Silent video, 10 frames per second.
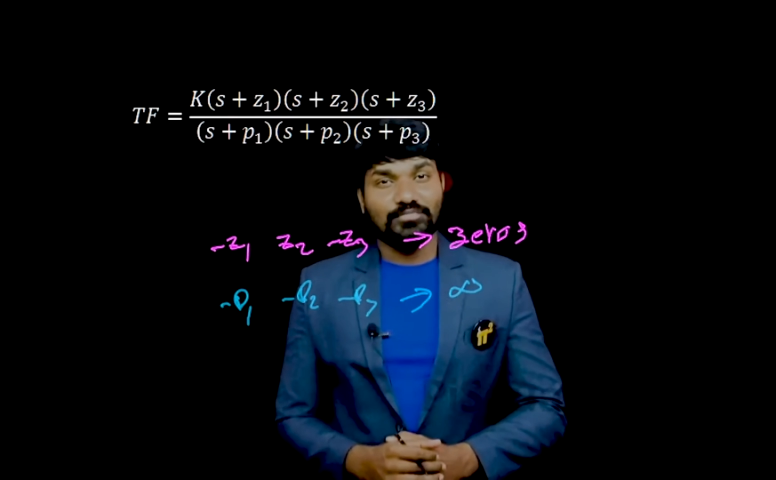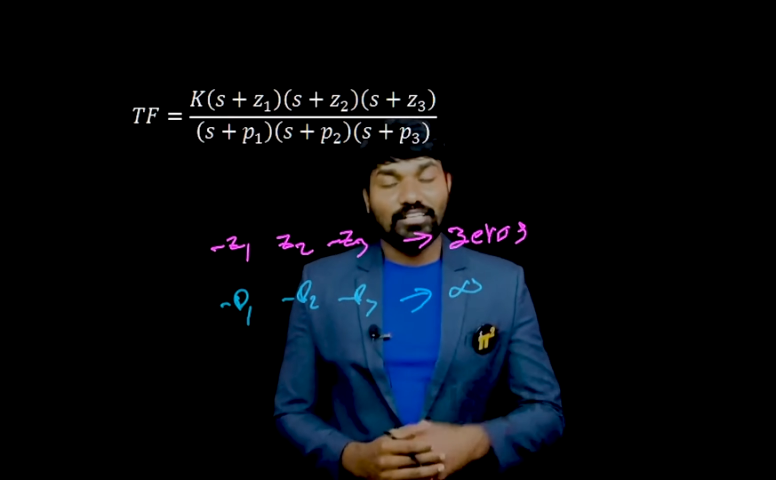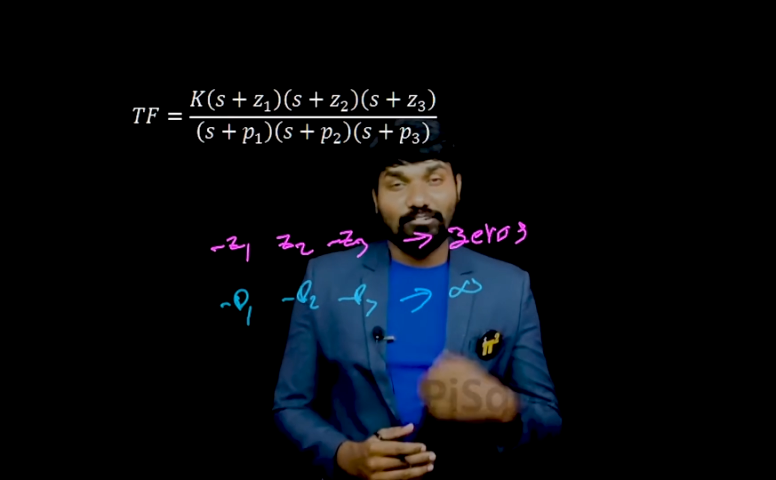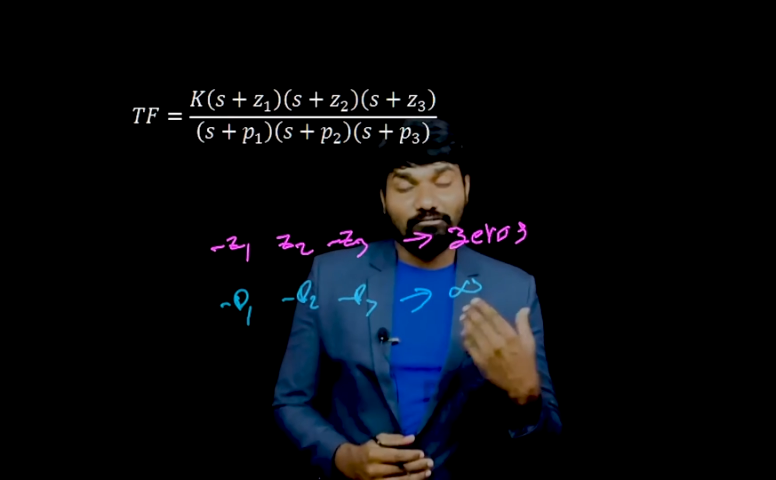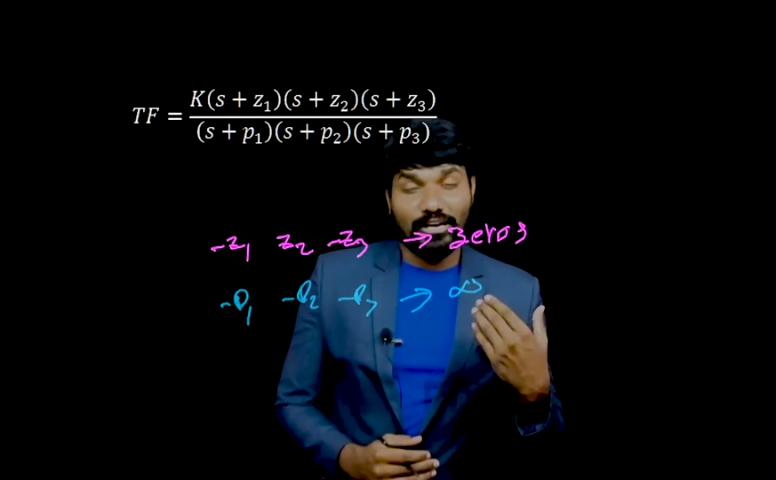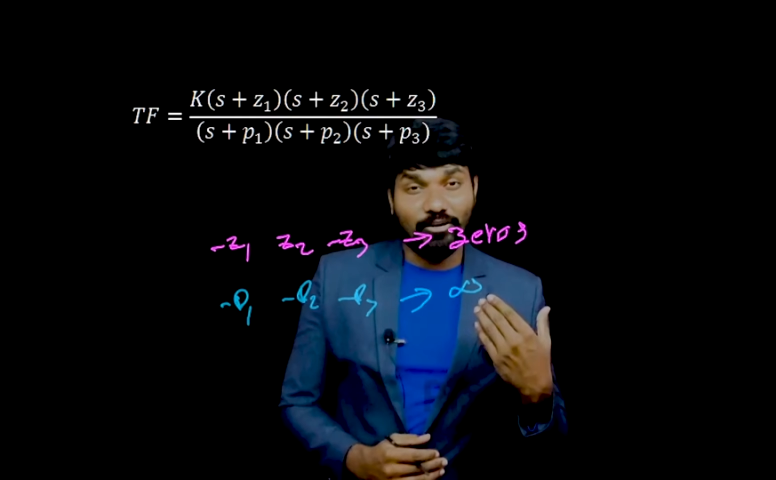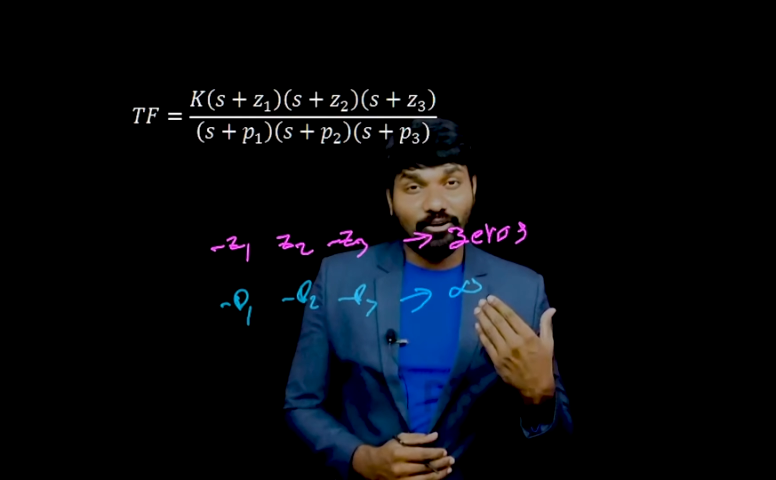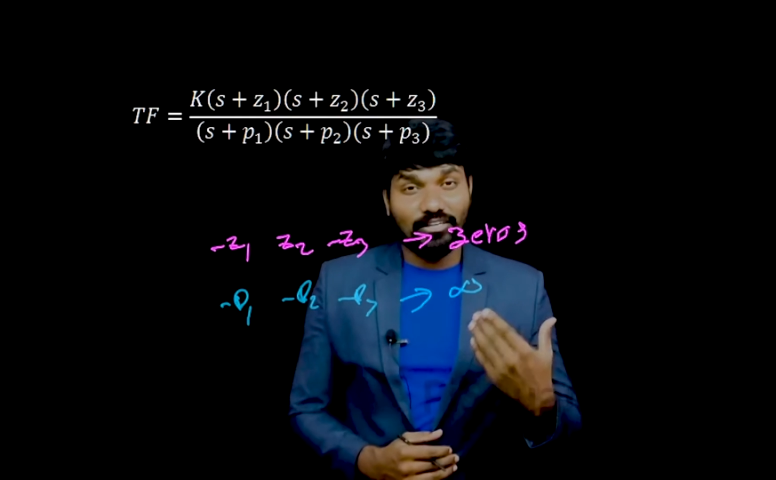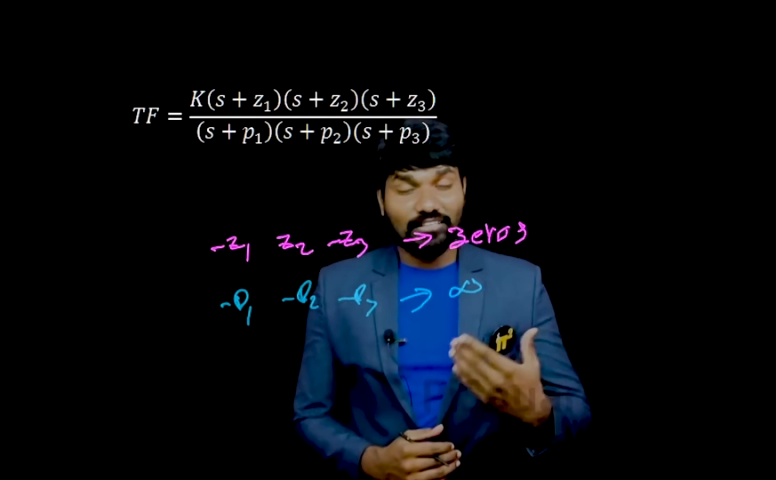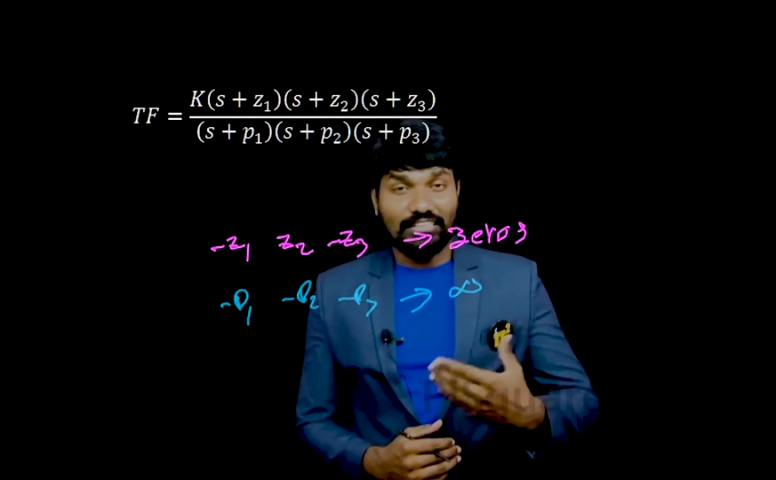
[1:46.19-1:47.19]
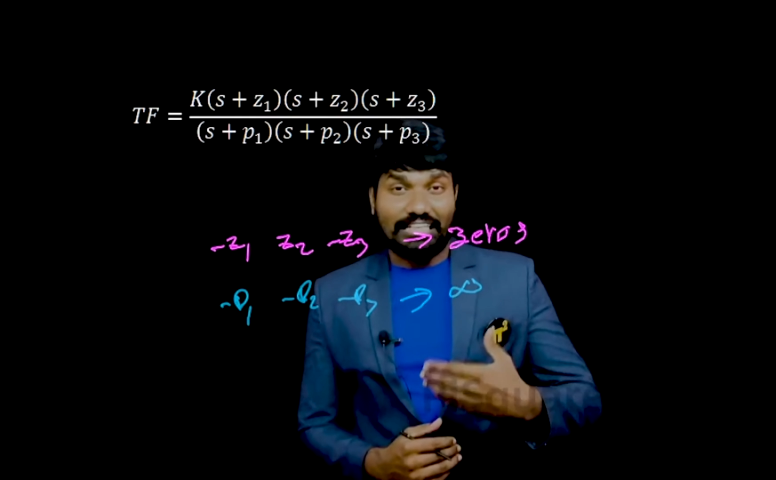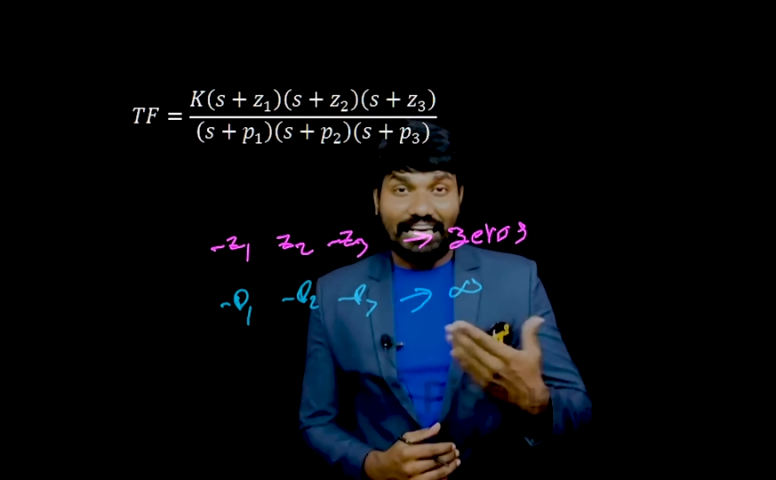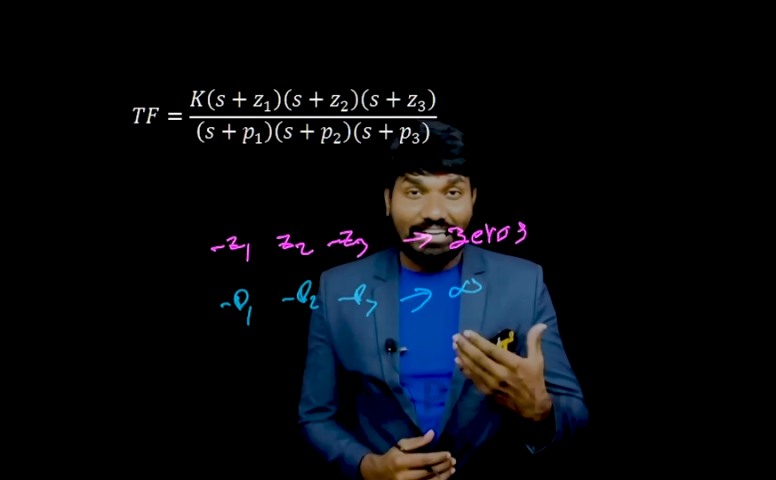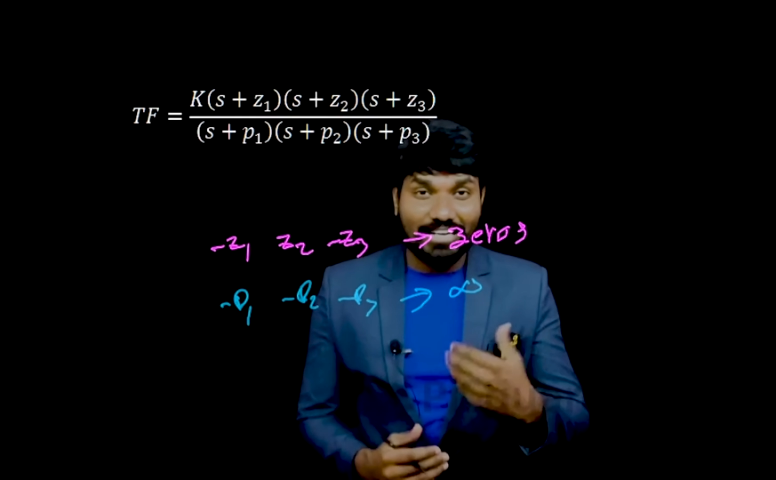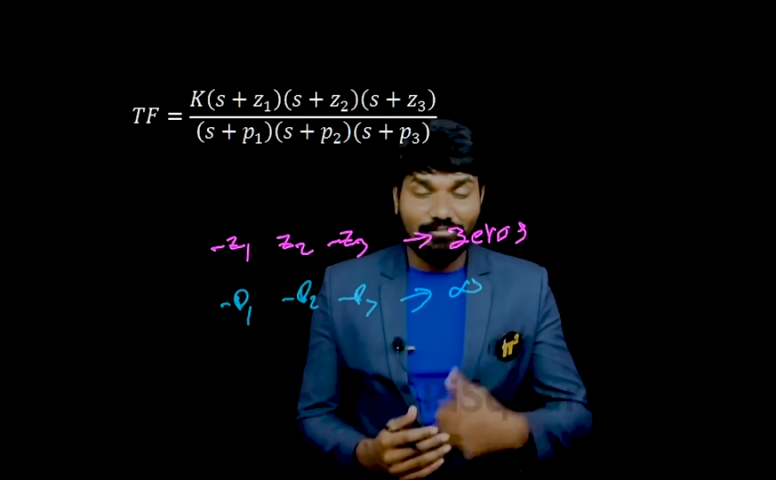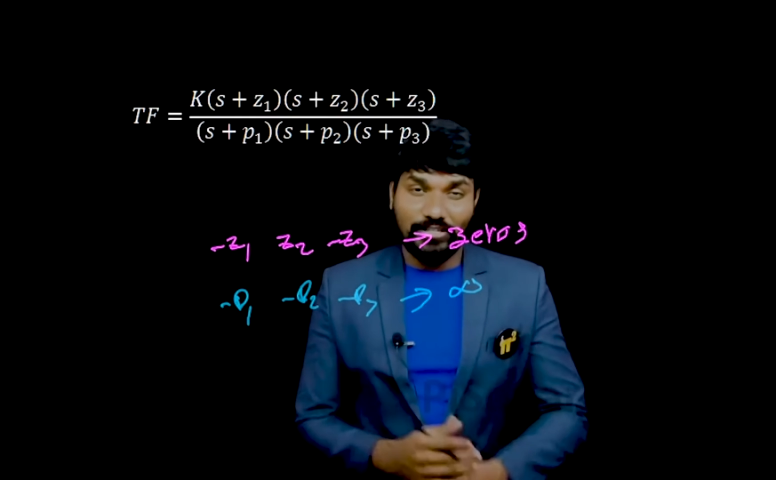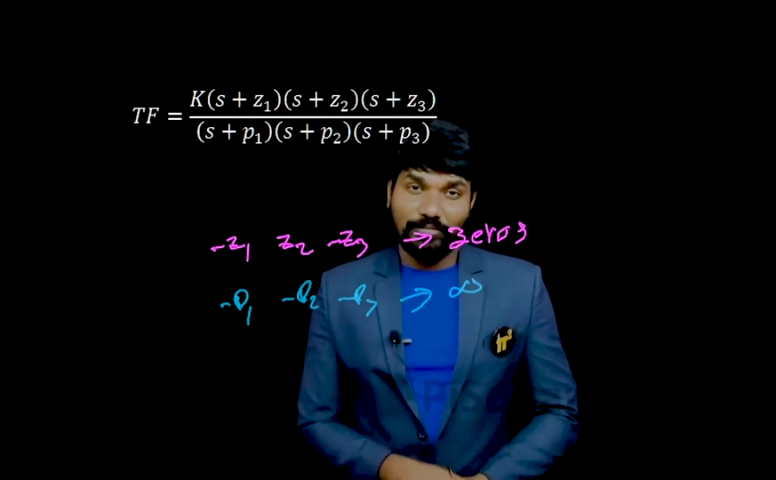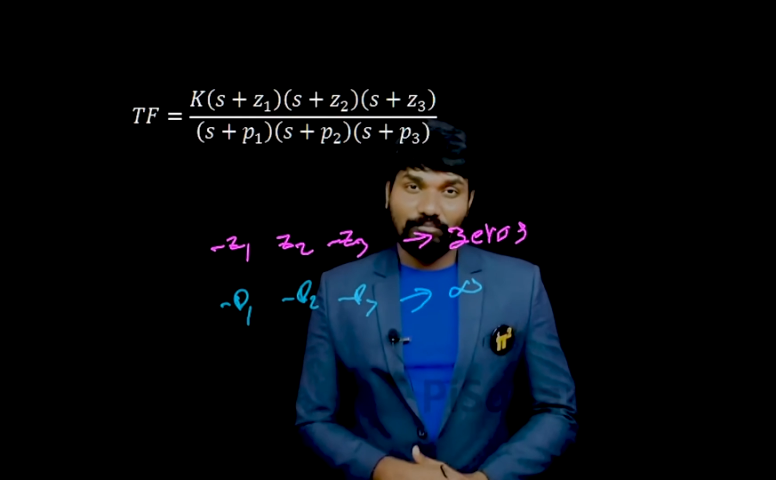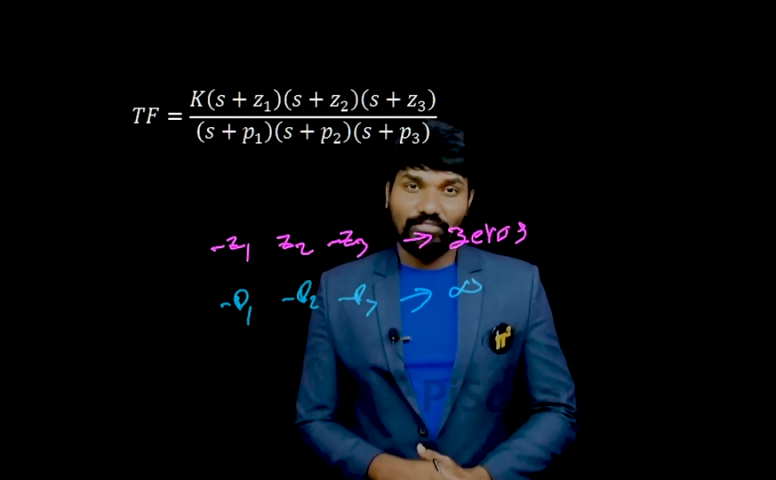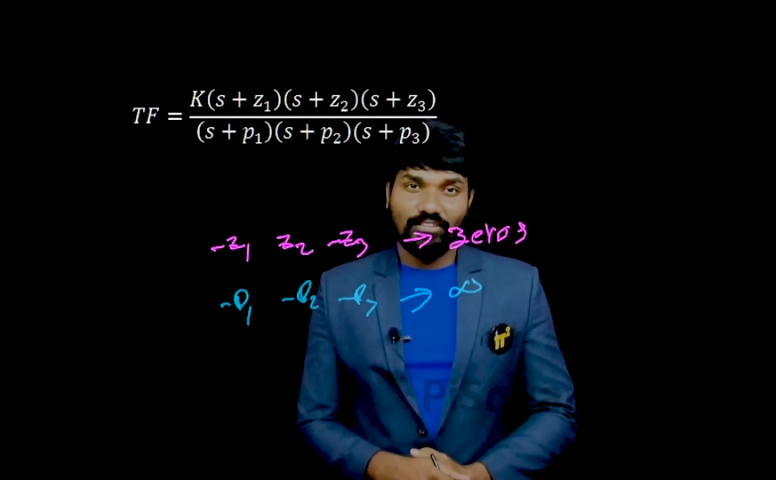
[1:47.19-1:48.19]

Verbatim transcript: uh, why not uh, 10 kV